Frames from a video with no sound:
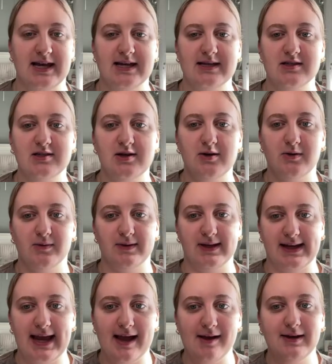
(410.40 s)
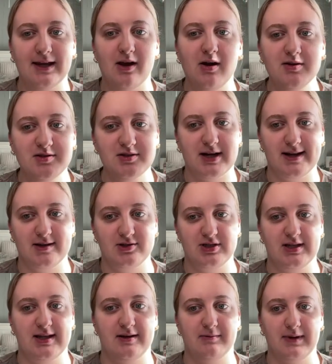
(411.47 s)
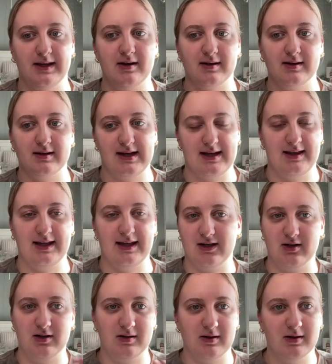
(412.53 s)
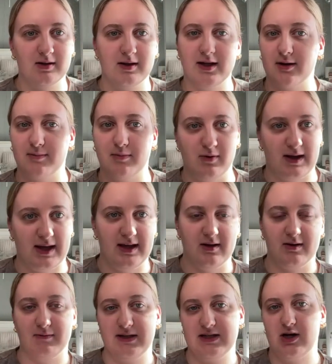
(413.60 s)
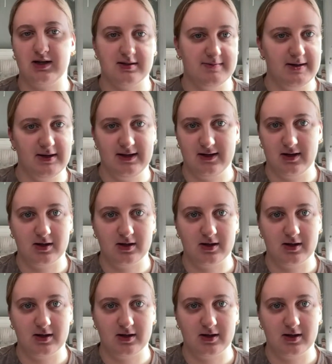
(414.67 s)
And so the counting all strategy that we heard at like an earlier point, or we talked about at an